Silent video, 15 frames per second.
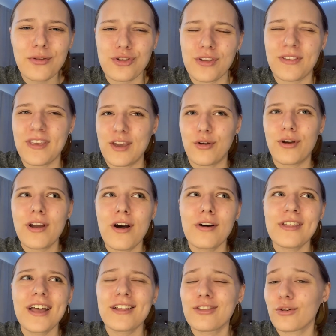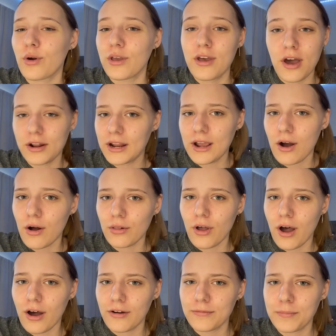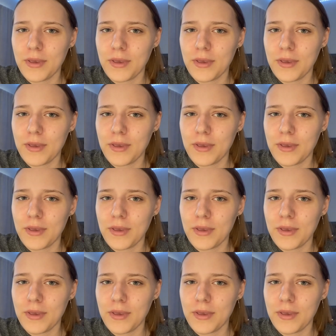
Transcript: just hearing all that, so I cut it all off